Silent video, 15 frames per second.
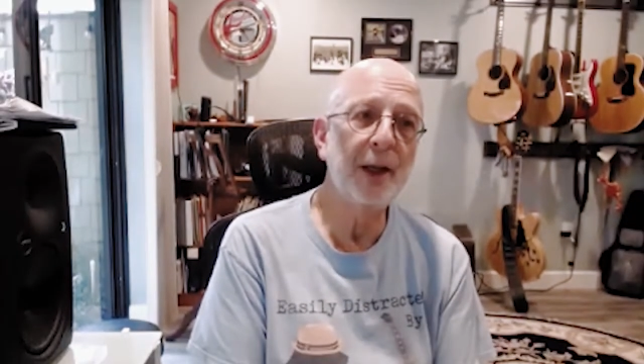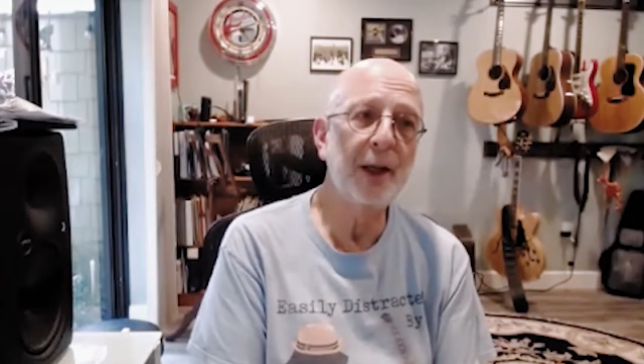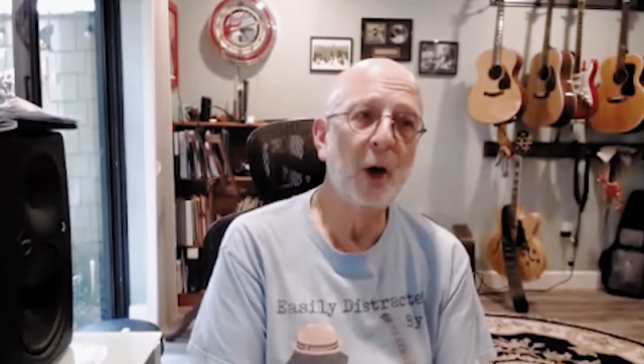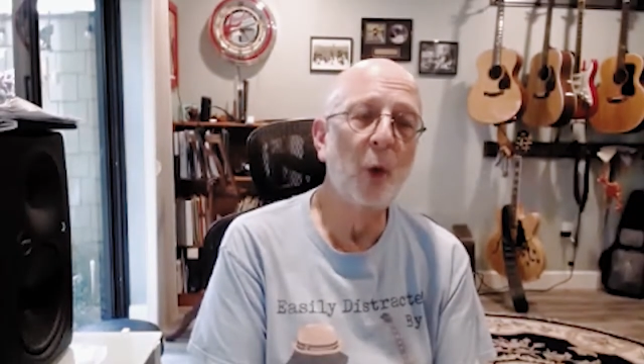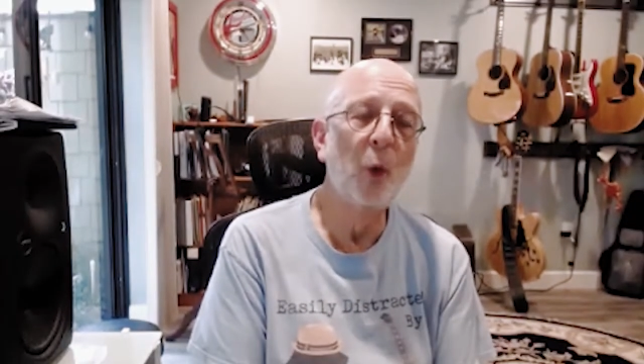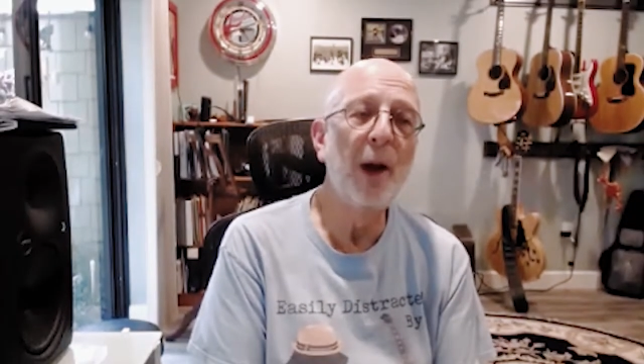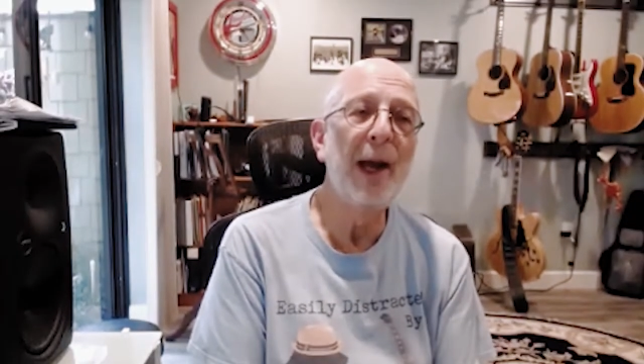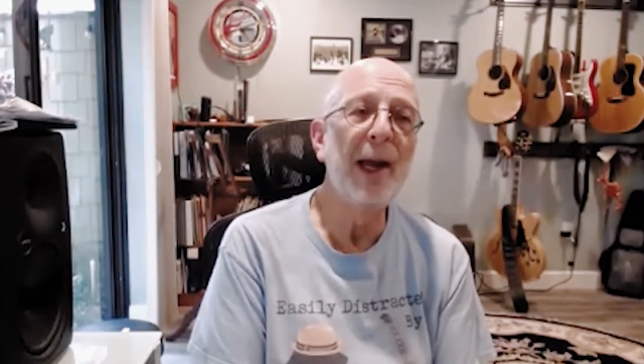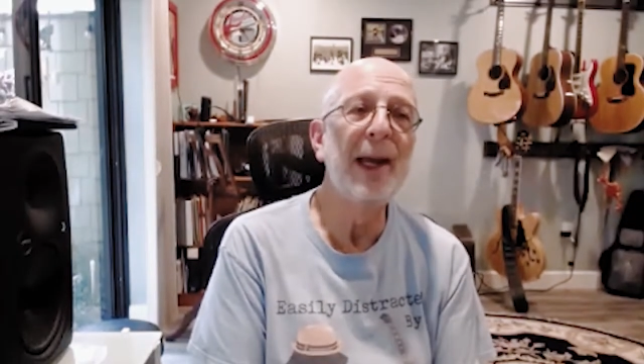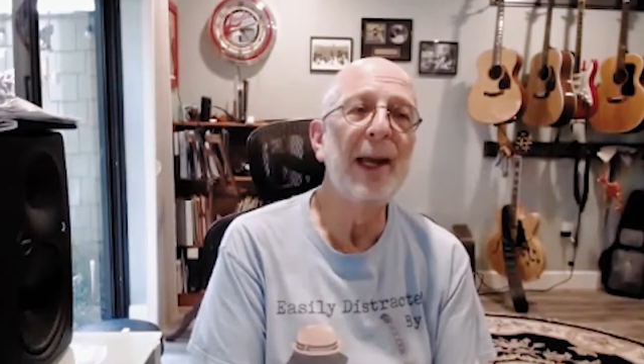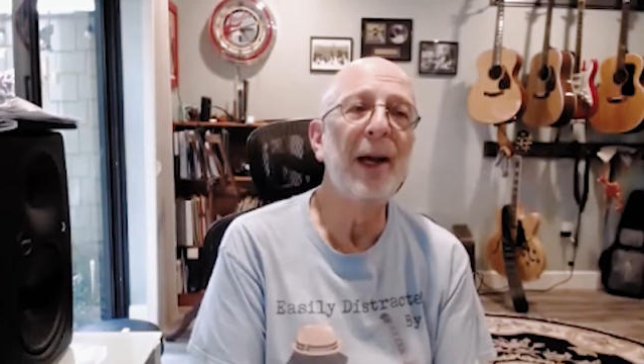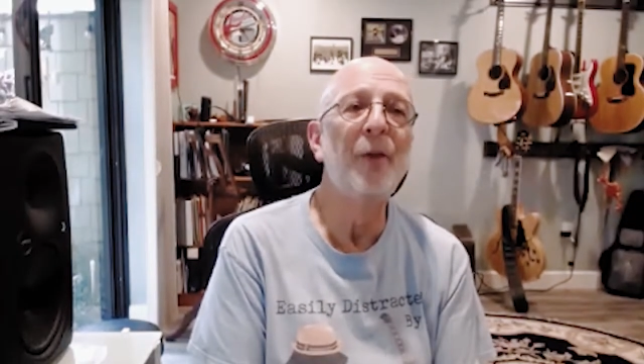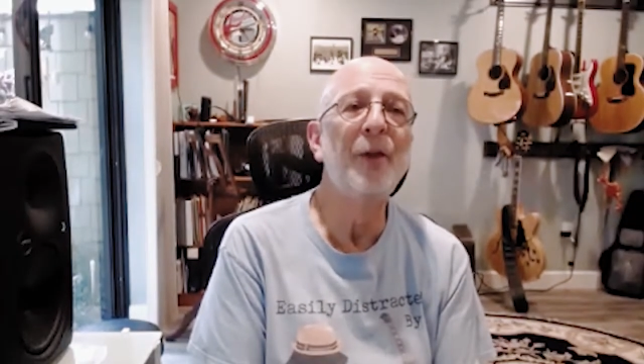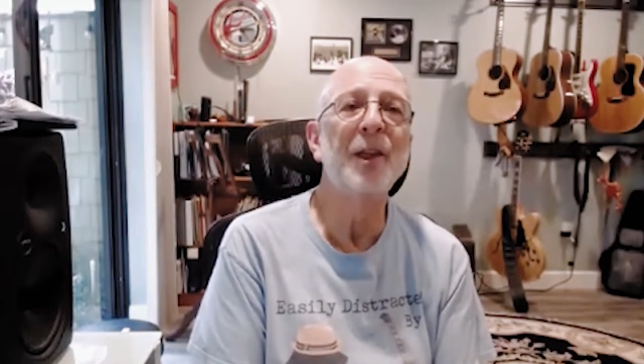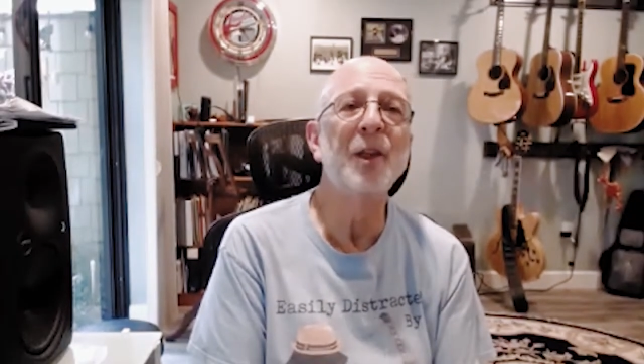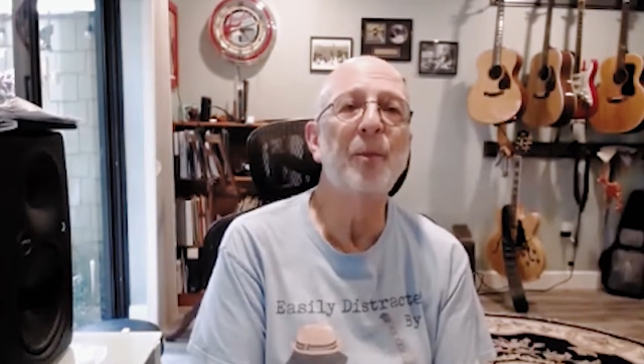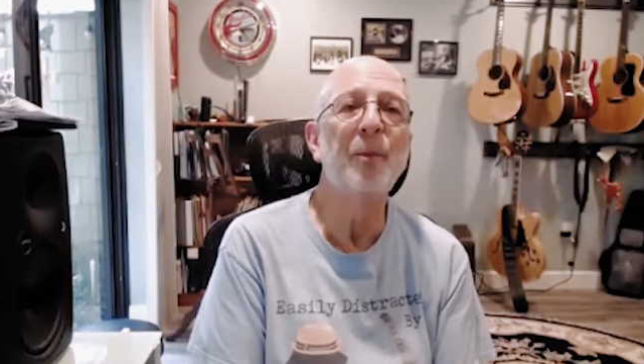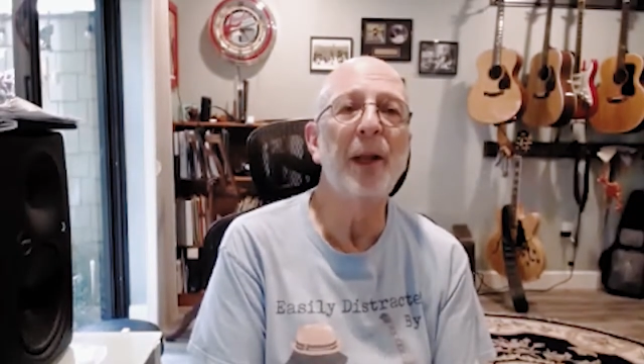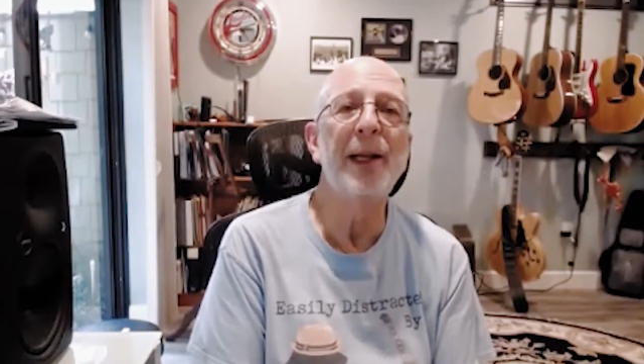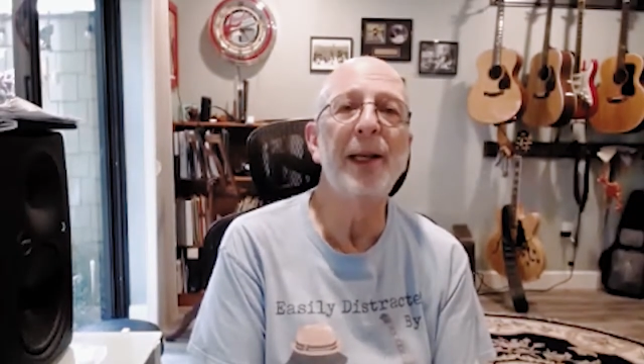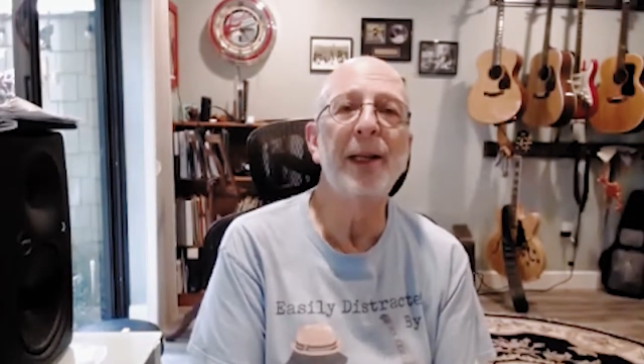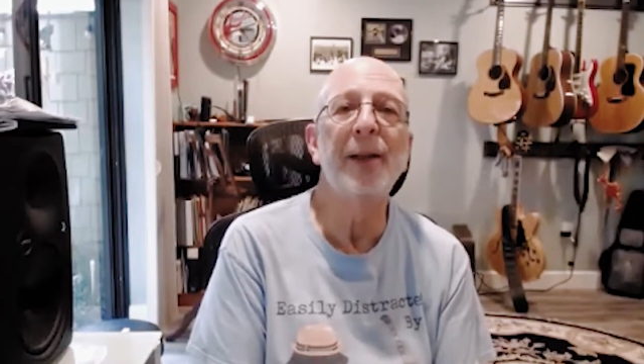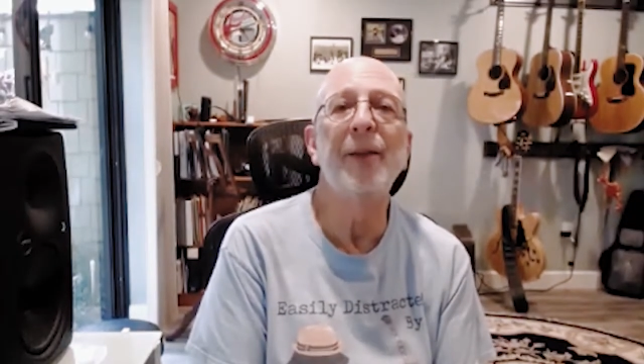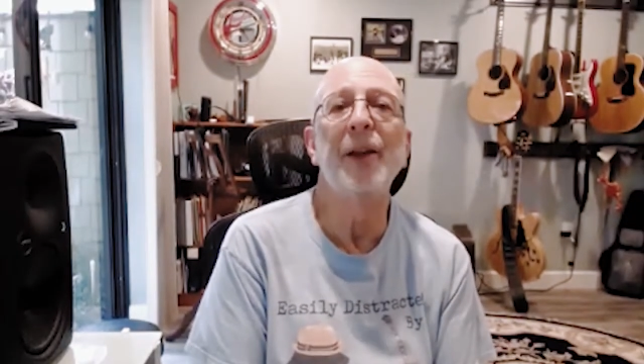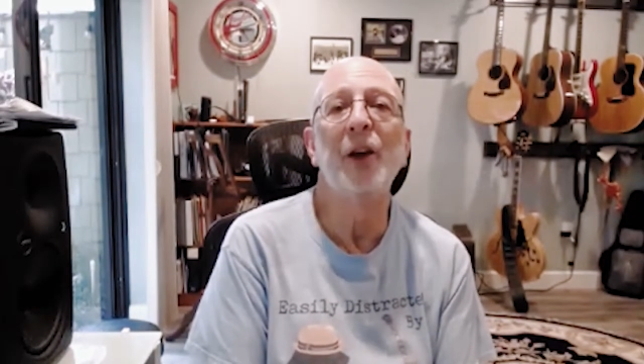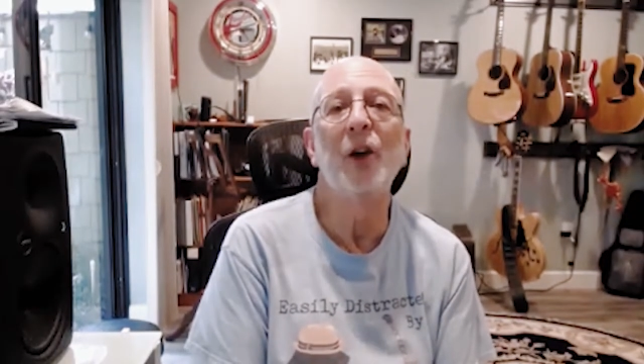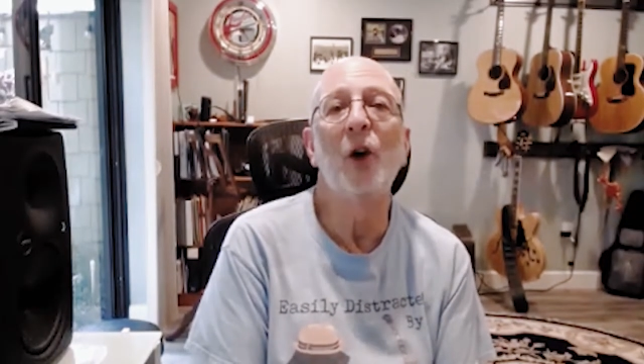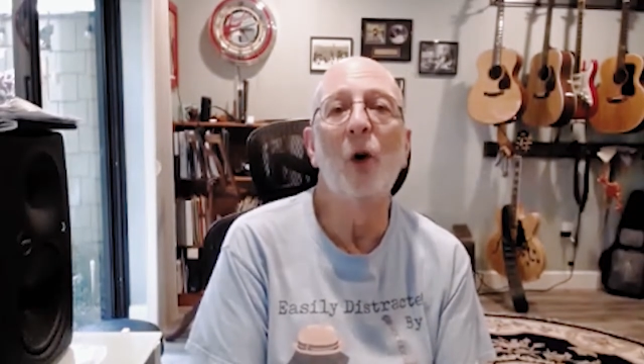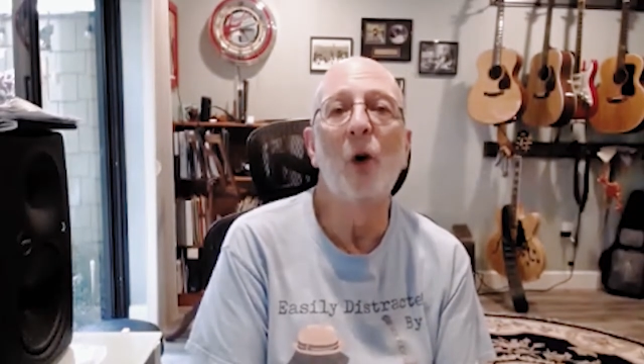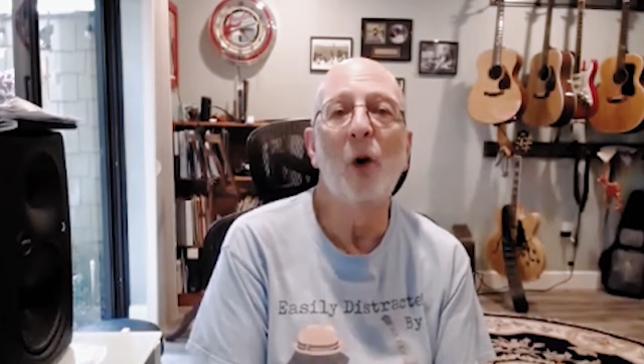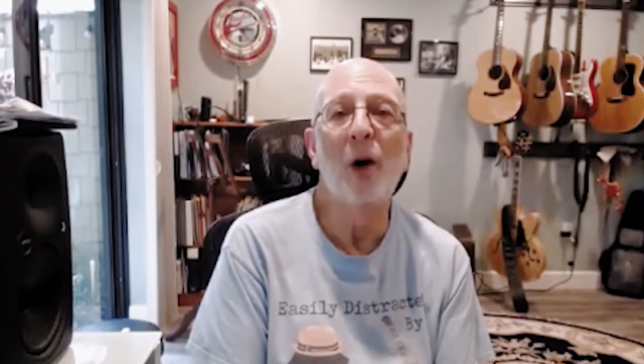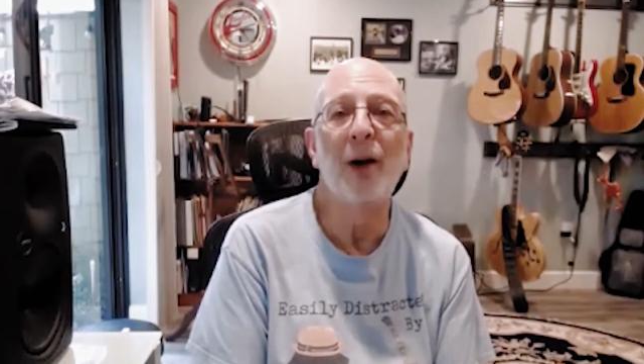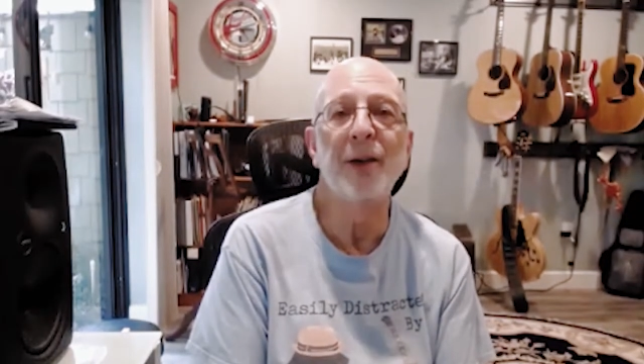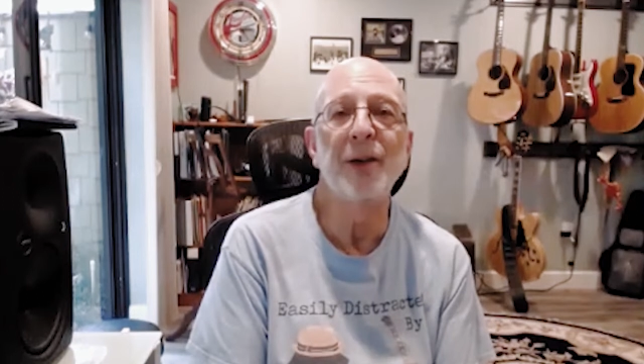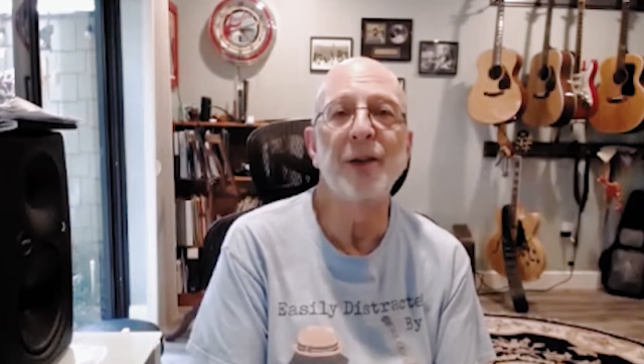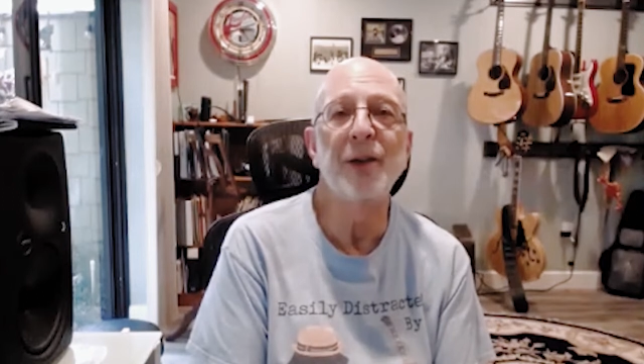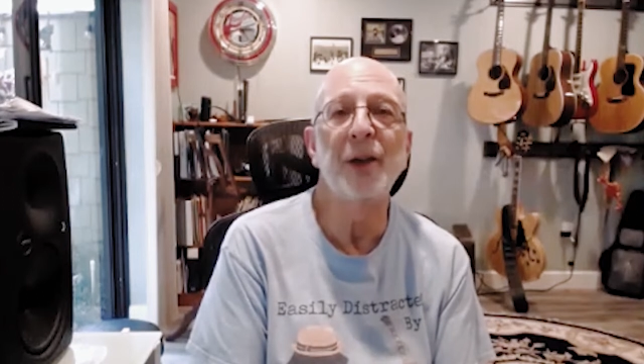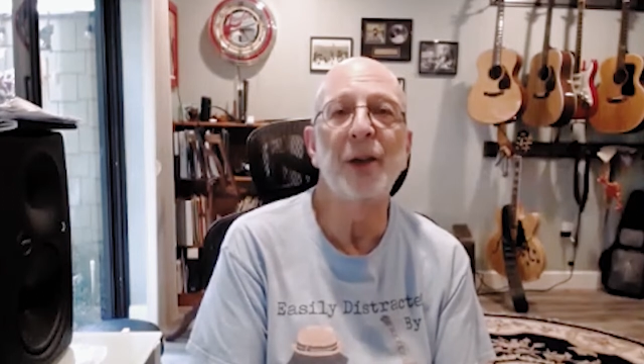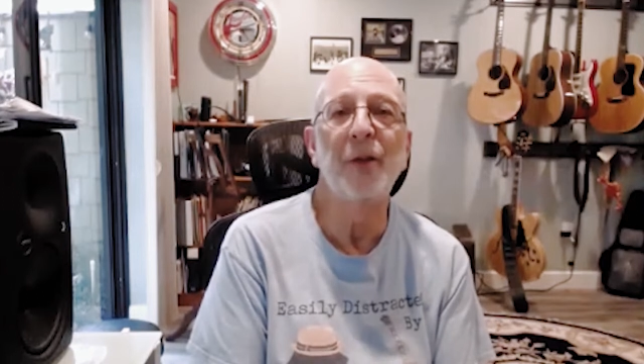a way of explaining the cause,